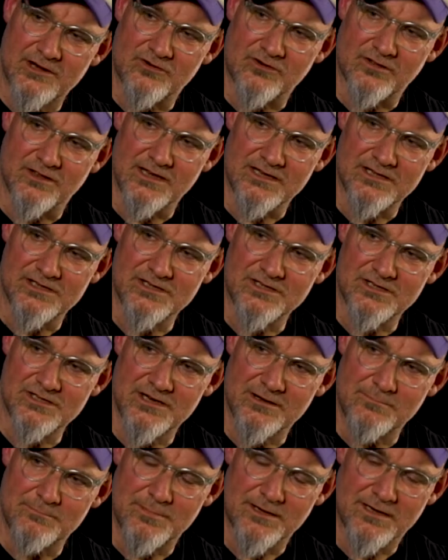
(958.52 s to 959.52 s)
of
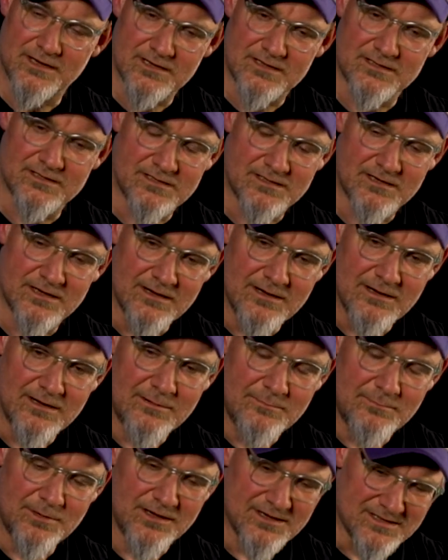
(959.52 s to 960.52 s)
relationship because
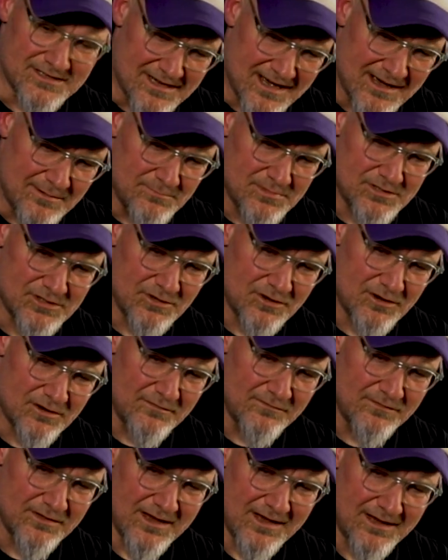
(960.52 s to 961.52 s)
I'm sort
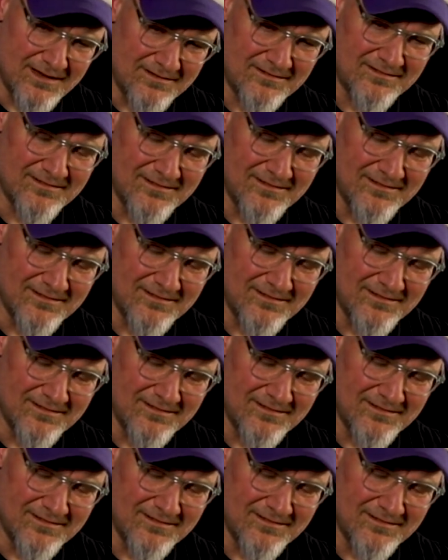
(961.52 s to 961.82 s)
of like